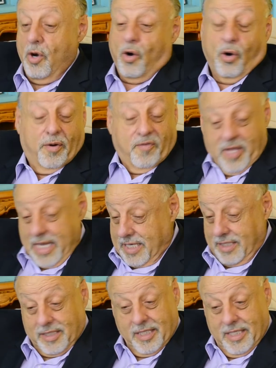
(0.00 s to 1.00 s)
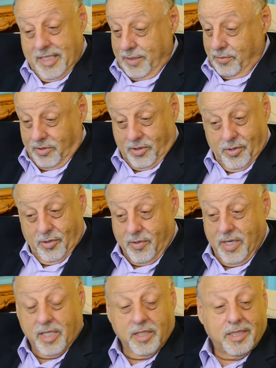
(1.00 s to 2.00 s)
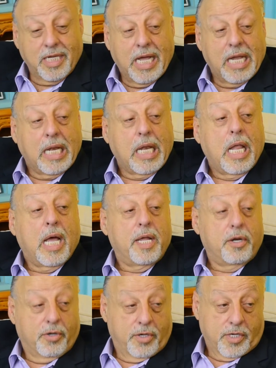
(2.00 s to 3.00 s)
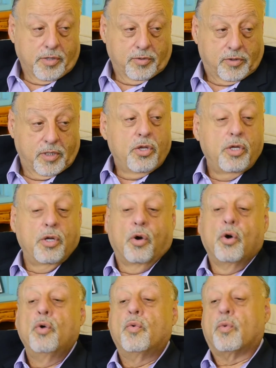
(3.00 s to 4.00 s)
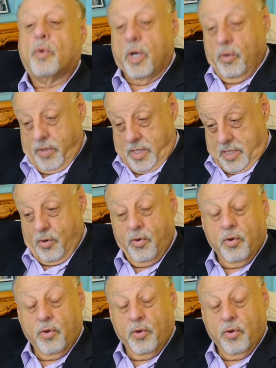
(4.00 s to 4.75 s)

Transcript: or if you had a cd it was still great because sure. you had liner yes. notes you know who wrote it who